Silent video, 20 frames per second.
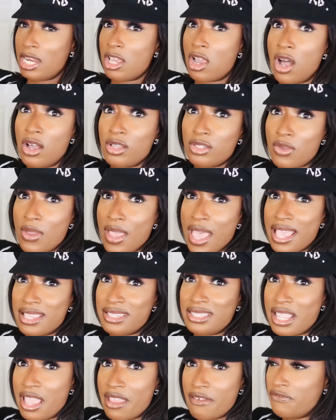it also has
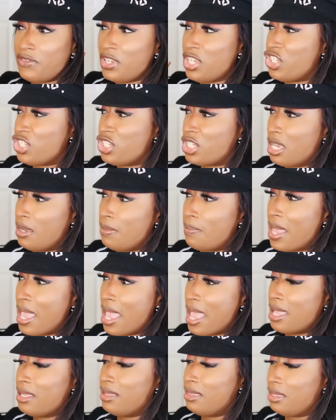that v shape
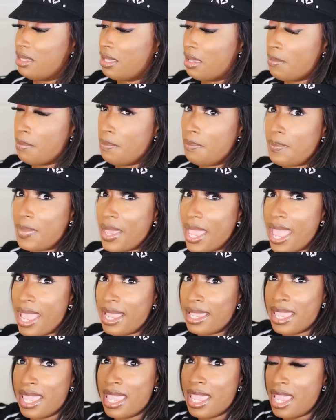at the
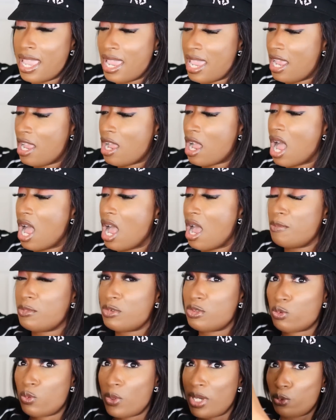back it
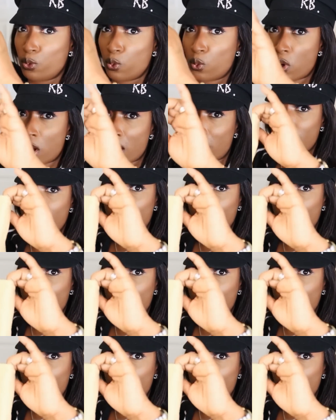comes with one